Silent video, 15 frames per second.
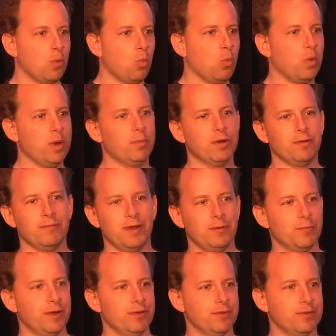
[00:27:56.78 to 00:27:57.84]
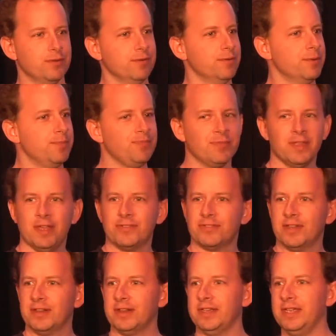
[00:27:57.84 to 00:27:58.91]
We want to run one too. And
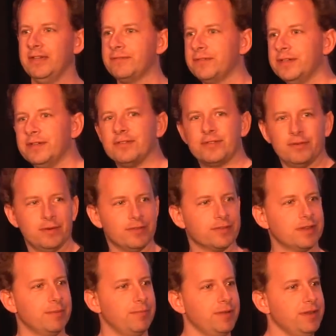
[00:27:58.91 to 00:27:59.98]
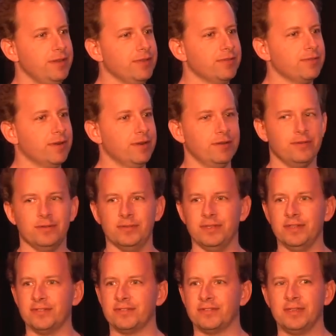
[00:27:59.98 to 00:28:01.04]
suddenly every insurance company is trying to do
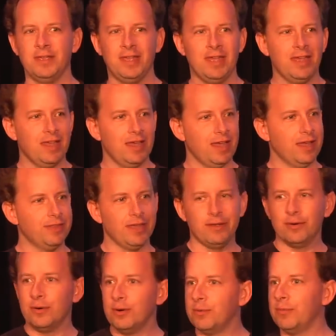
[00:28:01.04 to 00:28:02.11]
this. And they all